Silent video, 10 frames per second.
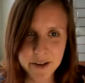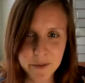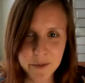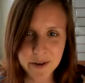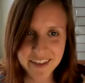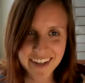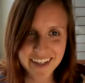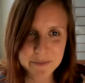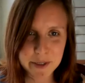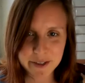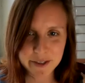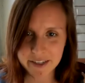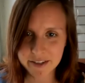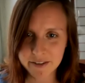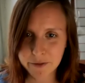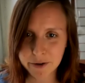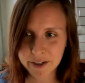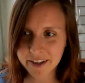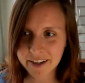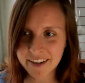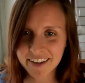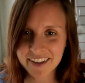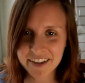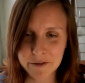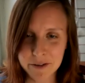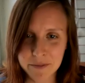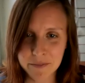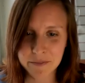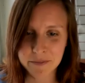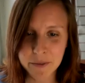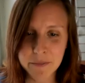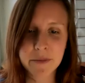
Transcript: one last person hasn't voted. Give them, yep.